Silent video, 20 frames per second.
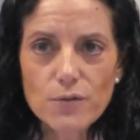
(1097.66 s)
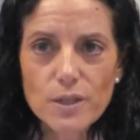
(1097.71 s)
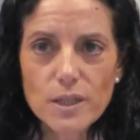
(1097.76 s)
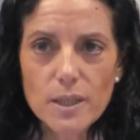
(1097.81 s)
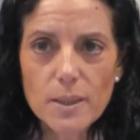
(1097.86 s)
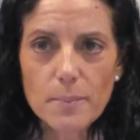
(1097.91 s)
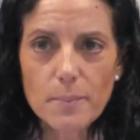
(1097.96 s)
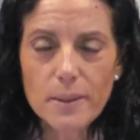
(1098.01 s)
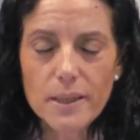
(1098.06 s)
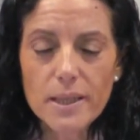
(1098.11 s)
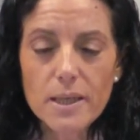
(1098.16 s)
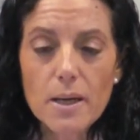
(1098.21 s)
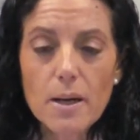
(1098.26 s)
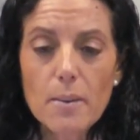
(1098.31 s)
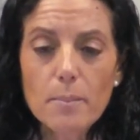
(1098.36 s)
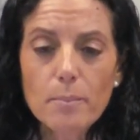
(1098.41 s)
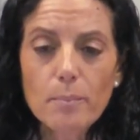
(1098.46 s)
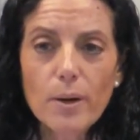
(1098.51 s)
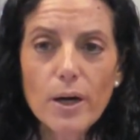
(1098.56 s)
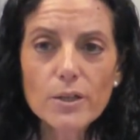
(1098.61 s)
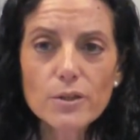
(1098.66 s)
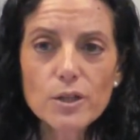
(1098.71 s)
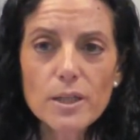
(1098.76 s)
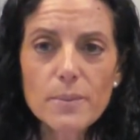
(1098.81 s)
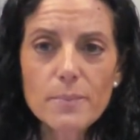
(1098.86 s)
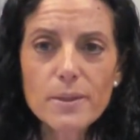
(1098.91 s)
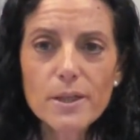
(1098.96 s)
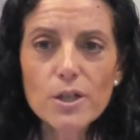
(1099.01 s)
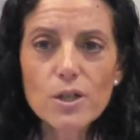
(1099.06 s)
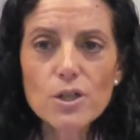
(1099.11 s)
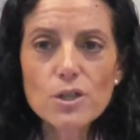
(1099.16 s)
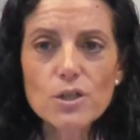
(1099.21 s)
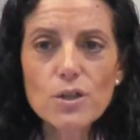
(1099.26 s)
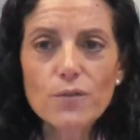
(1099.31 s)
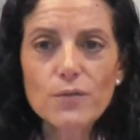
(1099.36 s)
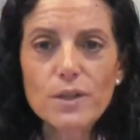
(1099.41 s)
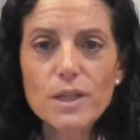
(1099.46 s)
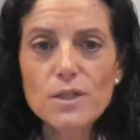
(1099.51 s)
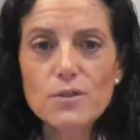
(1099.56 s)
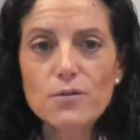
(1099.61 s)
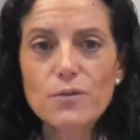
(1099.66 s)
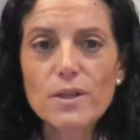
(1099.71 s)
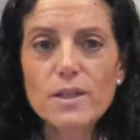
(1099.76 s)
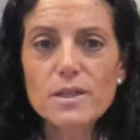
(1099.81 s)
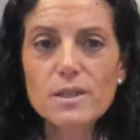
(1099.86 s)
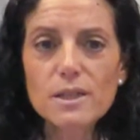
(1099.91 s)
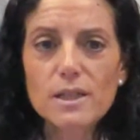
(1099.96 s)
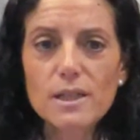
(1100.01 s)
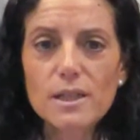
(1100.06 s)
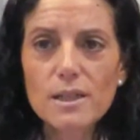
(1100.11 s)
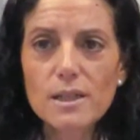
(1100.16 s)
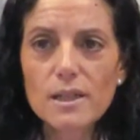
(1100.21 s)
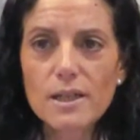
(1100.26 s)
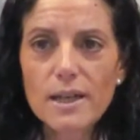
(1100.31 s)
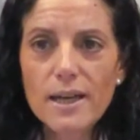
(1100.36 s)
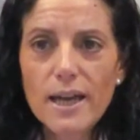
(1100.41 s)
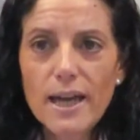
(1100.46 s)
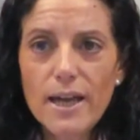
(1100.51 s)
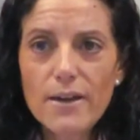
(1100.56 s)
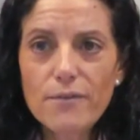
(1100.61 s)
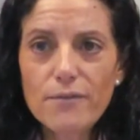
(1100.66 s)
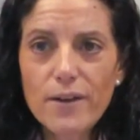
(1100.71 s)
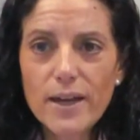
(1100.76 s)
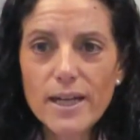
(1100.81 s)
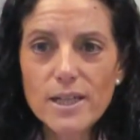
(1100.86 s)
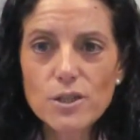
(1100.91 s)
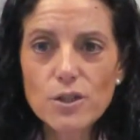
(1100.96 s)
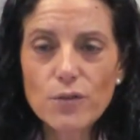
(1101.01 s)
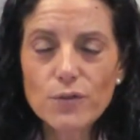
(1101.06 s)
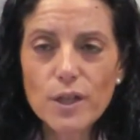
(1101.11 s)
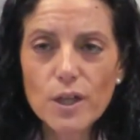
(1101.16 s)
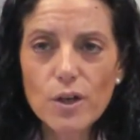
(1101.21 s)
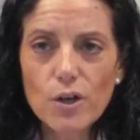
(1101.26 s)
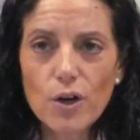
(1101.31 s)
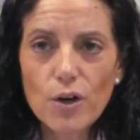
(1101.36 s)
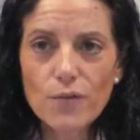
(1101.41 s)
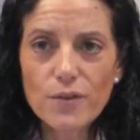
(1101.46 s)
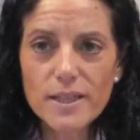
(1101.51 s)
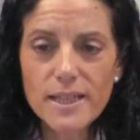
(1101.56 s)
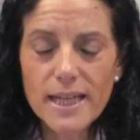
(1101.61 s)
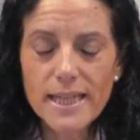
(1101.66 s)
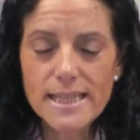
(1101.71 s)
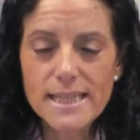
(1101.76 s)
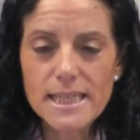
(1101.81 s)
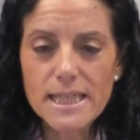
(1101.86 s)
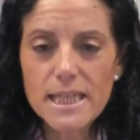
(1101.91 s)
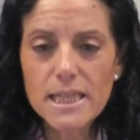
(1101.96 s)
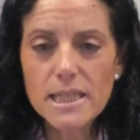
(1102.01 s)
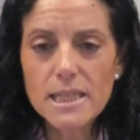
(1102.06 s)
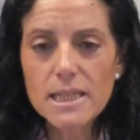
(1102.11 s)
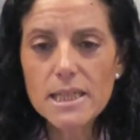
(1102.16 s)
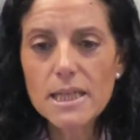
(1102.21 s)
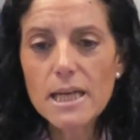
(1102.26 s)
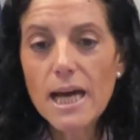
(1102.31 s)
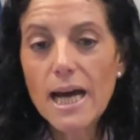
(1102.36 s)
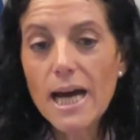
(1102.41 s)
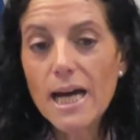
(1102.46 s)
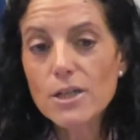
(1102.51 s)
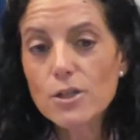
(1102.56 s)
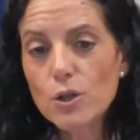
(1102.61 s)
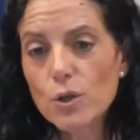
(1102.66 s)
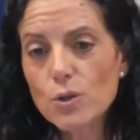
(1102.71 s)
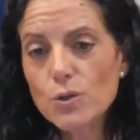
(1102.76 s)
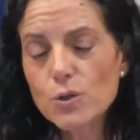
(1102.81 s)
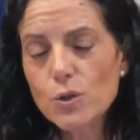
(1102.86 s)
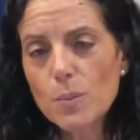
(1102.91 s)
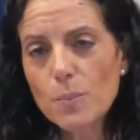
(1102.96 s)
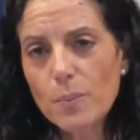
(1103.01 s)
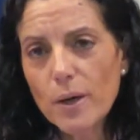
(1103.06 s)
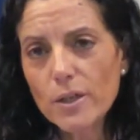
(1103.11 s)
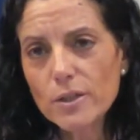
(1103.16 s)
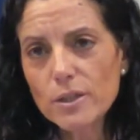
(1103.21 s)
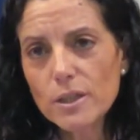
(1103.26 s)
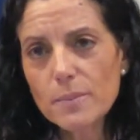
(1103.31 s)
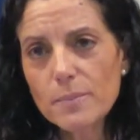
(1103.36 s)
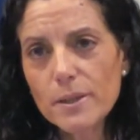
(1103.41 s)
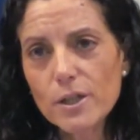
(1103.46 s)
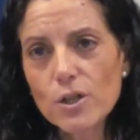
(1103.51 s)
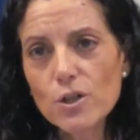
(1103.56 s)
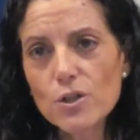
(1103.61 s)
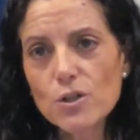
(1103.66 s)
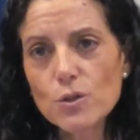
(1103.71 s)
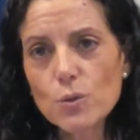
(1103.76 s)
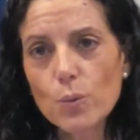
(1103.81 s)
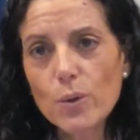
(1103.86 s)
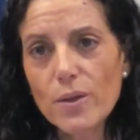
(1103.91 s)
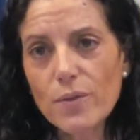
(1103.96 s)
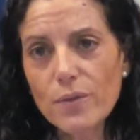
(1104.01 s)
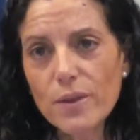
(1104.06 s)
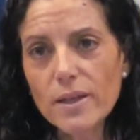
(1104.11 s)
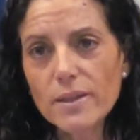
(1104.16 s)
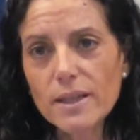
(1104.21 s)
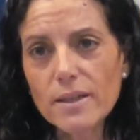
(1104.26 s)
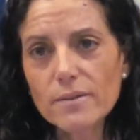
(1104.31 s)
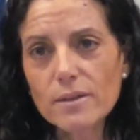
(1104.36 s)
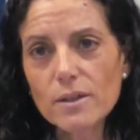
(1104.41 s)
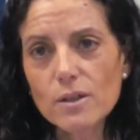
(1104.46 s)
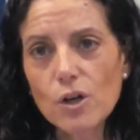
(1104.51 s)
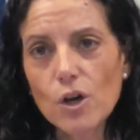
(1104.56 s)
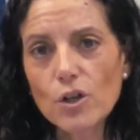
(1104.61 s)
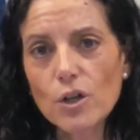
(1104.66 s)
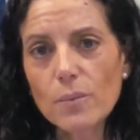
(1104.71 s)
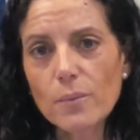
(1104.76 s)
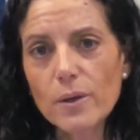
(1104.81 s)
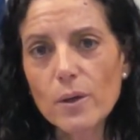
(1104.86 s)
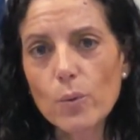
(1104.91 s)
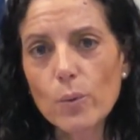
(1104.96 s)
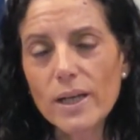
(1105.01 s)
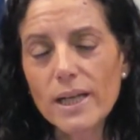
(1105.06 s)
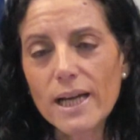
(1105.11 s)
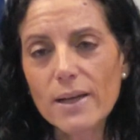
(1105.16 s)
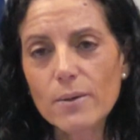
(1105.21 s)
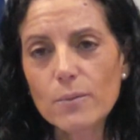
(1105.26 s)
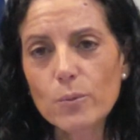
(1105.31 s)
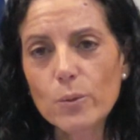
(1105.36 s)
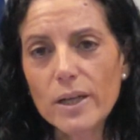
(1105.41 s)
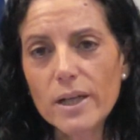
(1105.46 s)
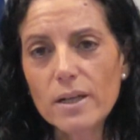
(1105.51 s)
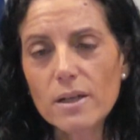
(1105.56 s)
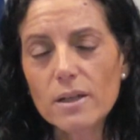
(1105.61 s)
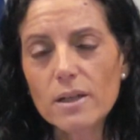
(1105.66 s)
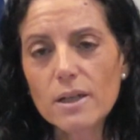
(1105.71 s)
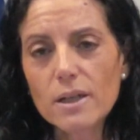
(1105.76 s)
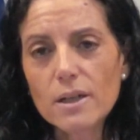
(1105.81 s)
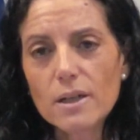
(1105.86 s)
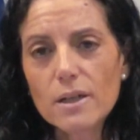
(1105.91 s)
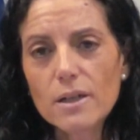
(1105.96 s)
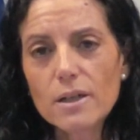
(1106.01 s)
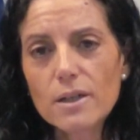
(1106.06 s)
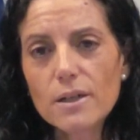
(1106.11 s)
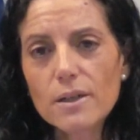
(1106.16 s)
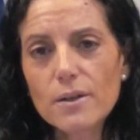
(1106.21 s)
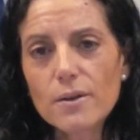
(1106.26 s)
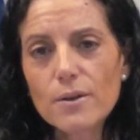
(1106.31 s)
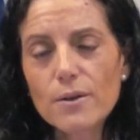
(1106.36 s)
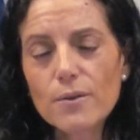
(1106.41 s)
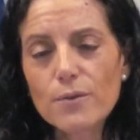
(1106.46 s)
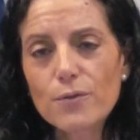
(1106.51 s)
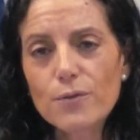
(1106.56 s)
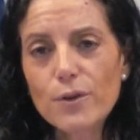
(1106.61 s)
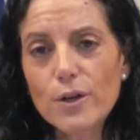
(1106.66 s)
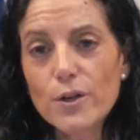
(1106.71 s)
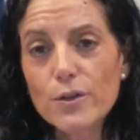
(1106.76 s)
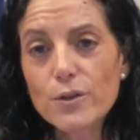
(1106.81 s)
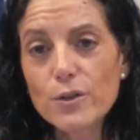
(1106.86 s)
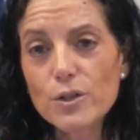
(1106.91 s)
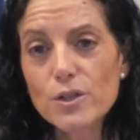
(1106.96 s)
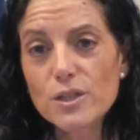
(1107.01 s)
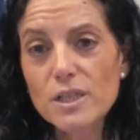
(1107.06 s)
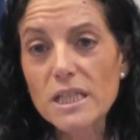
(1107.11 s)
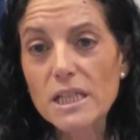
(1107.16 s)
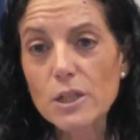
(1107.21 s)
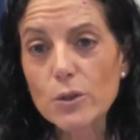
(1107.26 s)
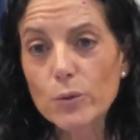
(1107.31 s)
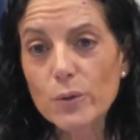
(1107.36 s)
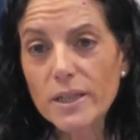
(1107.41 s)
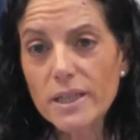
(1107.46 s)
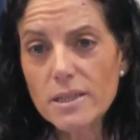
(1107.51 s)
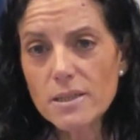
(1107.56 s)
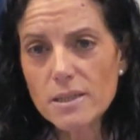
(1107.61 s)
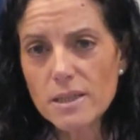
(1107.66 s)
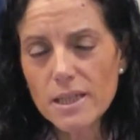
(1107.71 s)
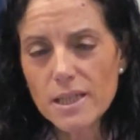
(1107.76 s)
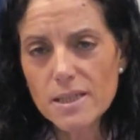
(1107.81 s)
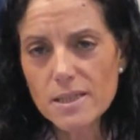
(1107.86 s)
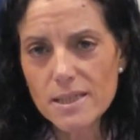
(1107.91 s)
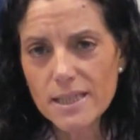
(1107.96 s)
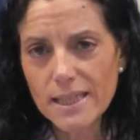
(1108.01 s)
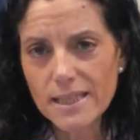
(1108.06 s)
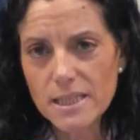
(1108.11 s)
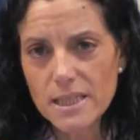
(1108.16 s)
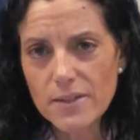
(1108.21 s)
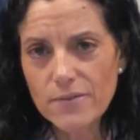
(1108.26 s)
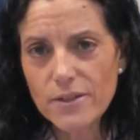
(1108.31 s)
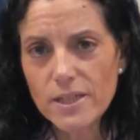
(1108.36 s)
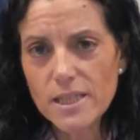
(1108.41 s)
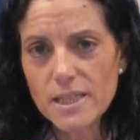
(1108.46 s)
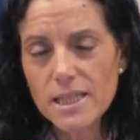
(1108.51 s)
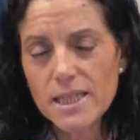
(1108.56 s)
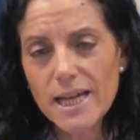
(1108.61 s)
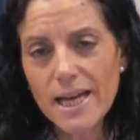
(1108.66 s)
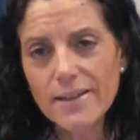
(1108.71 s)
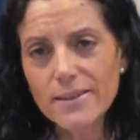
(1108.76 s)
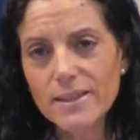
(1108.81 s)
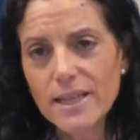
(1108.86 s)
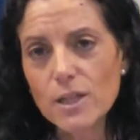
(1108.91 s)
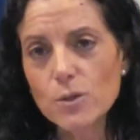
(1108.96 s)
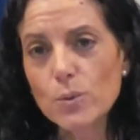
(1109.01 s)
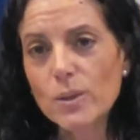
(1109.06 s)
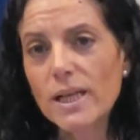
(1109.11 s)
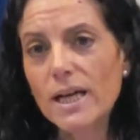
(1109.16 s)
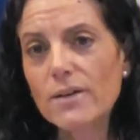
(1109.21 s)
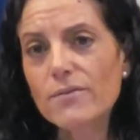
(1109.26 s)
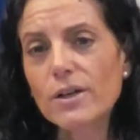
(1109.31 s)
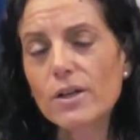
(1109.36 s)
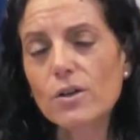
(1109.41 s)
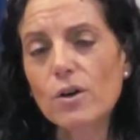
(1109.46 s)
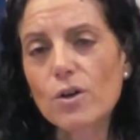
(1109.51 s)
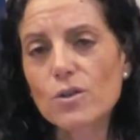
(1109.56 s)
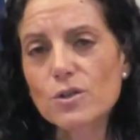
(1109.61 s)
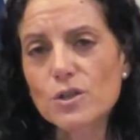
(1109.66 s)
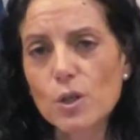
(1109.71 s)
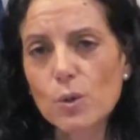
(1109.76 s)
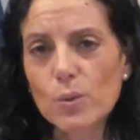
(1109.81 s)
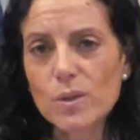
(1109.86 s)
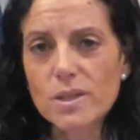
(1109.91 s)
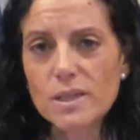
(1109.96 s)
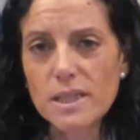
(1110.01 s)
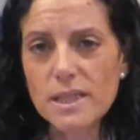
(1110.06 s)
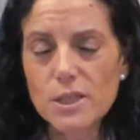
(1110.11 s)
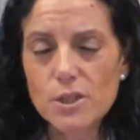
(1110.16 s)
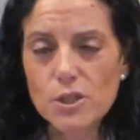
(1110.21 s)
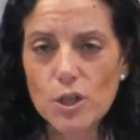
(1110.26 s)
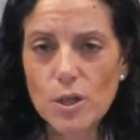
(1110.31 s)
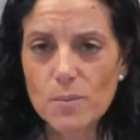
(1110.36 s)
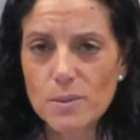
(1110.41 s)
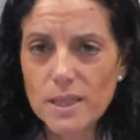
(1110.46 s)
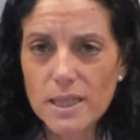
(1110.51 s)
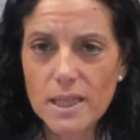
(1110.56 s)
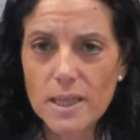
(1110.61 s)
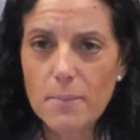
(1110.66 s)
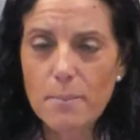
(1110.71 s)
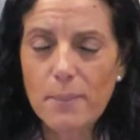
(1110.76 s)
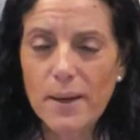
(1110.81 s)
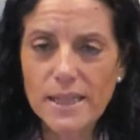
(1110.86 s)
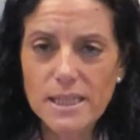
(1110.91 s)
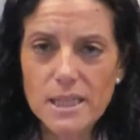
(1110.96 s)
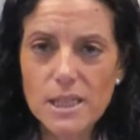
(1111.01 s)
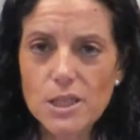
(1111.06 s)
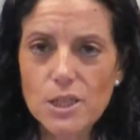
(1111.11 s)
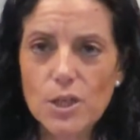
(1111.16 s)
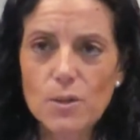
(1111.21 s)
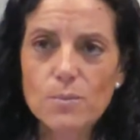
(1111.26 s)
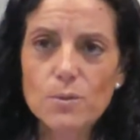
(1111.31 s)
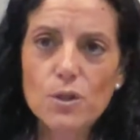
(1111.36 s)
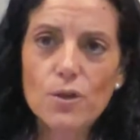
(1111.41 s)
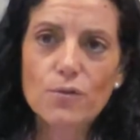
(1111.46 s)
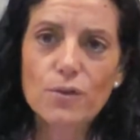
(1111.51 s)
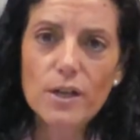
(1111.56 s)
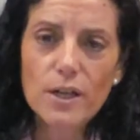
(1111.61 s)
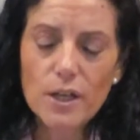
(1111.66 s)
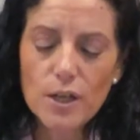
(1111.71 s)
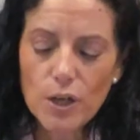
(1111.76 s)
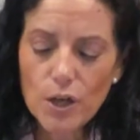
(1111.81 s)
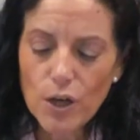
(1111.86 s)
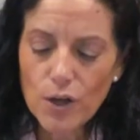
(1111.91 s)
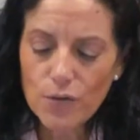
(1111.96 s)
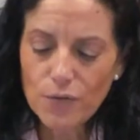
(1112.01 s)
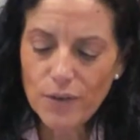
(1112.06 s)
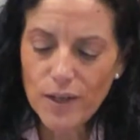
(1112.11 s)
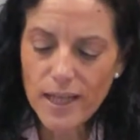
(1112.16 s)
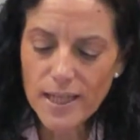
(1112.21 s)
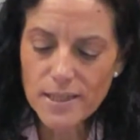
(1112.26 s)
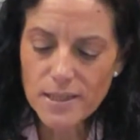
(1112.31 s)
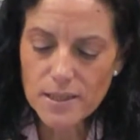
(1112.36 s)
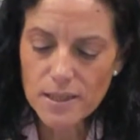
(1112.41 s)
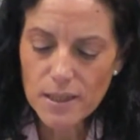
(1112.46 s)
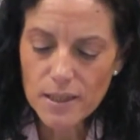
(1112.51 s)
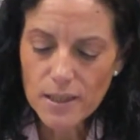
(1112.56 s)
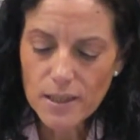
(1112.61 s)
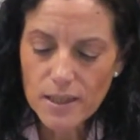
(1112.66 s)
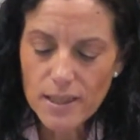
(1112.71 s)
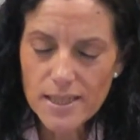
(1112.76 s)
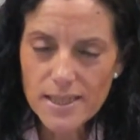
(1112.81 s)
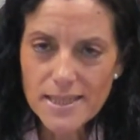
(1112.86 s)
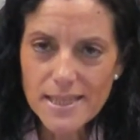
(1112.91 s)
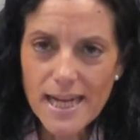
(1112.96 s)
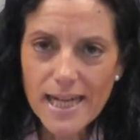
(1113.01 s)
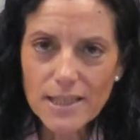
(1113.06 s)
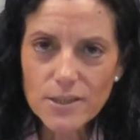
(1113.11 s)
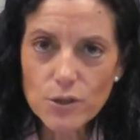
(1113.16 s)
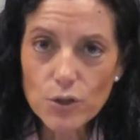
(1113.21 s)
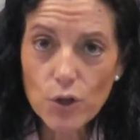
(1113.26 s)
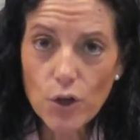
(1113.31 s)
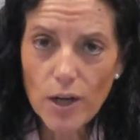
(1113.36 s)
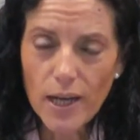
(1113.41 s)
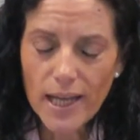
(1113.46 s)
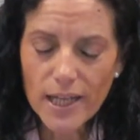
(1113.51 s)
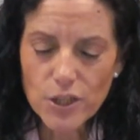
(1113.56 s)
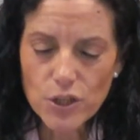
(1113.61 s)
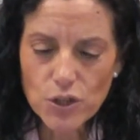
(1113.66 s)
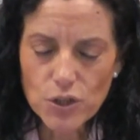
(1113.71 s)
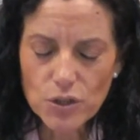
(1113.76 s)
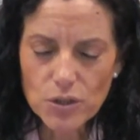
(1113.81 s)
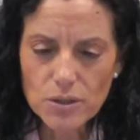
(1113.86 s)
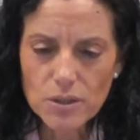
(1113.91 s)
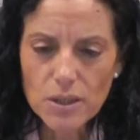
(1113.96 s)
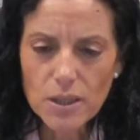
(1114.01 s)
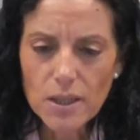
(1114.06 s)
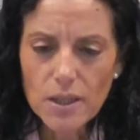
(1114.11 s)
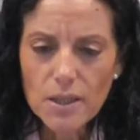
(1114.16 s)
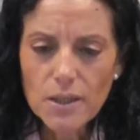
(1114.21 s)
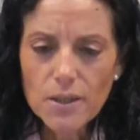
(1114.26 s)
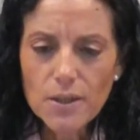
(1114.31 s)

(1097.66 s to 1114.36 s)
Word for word: of GDP, partly because of this fiscal effect of the COVID 19, and also partly because we think that the economy will, will uh, further decrease its activity, and that will have a consequence in terms and impact in terms of, of less uh, tax collection.